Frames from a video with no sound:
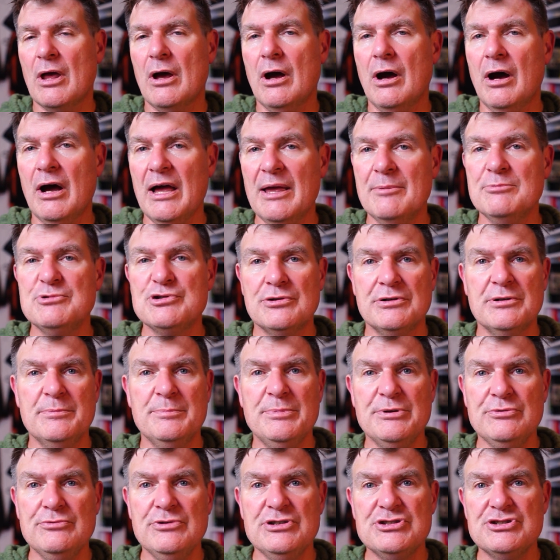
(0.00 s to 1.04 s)
I am trying to
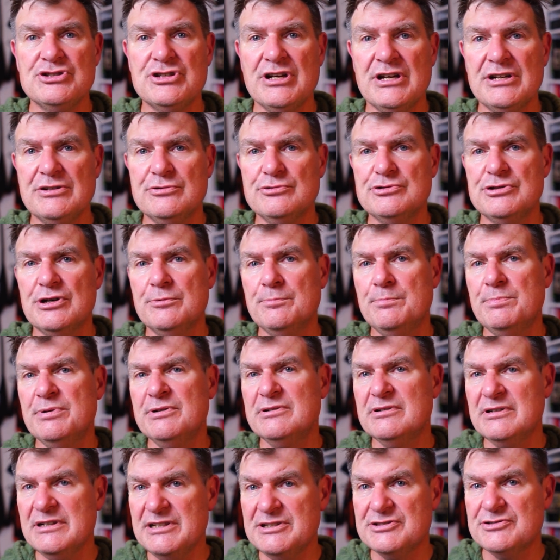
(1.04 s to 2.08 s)
build this channel, so
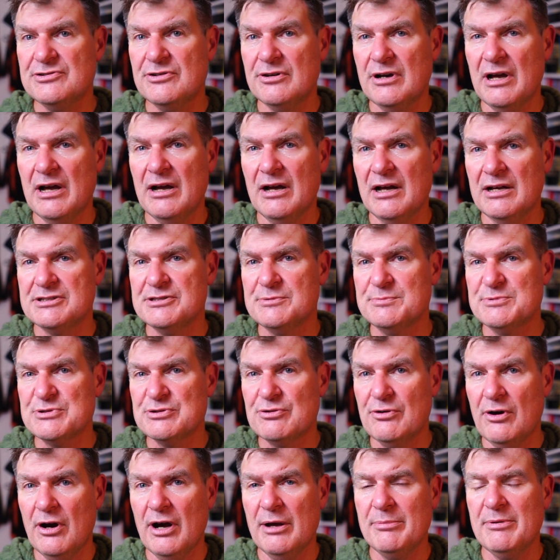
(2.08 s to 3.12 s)
please
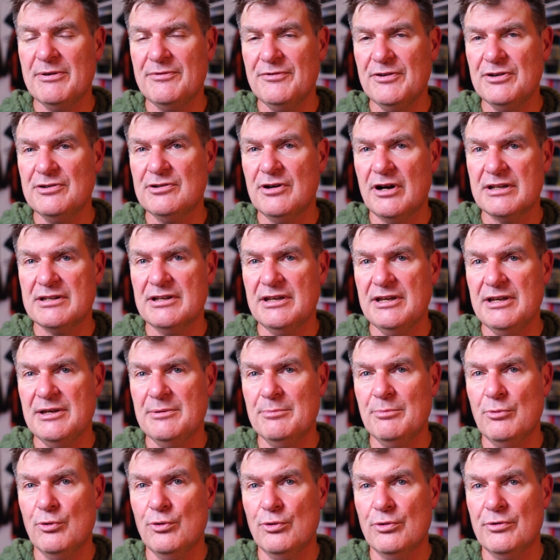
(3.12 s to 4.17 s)
subscribe if you'd like to hear
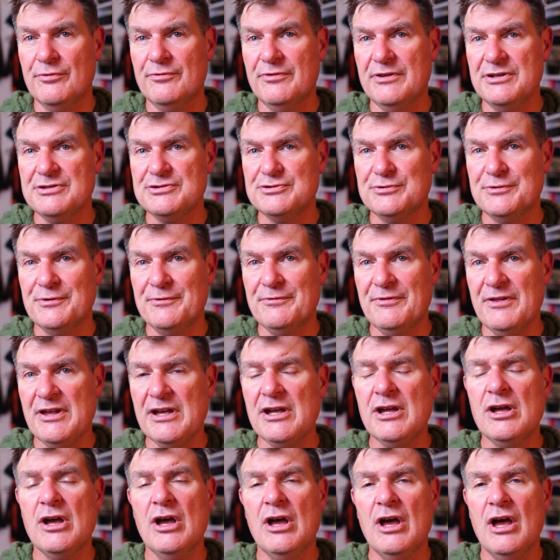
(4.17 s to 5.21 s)
more of this sort of
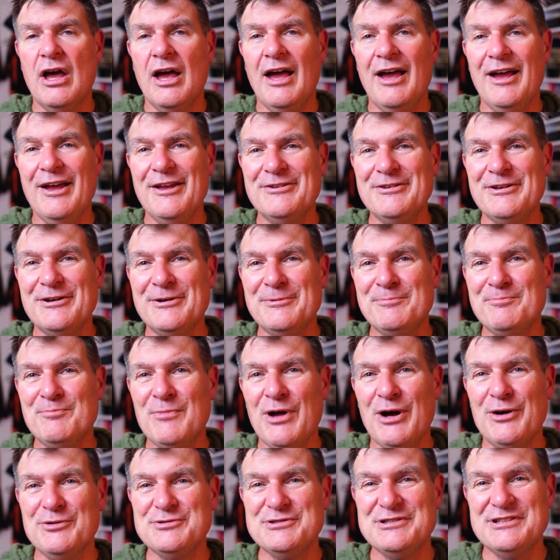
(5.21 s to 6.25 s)
thing. And
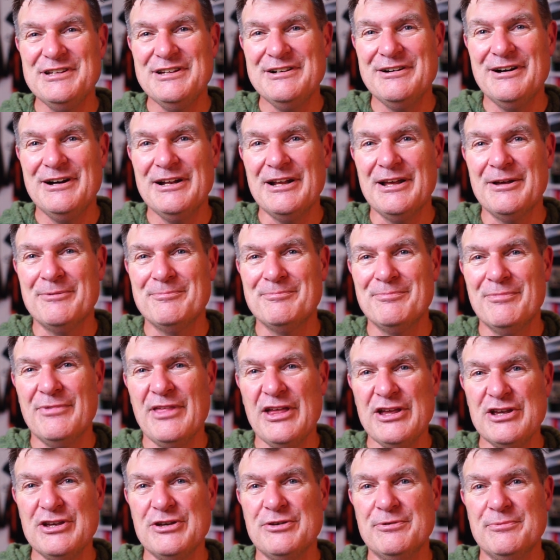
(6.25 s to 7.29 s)
I'll see you later.
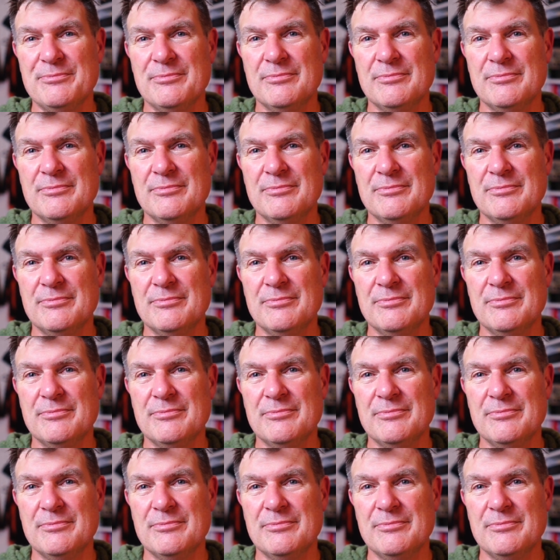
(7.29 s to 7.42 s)
Thank you.